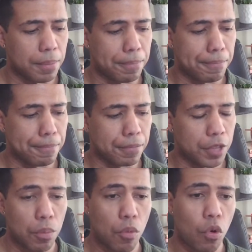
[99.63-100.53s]
uh,
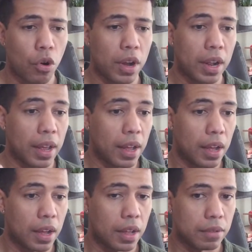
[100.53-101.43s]
they're more
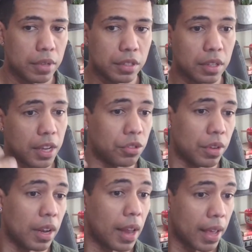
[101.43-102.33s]

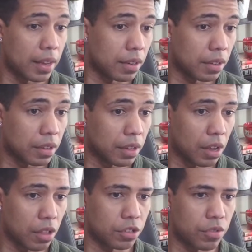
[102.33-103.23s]
intellectually enlightened than
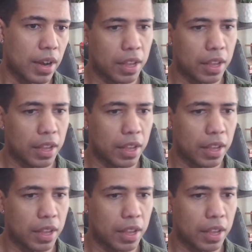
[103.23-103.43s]
others, right?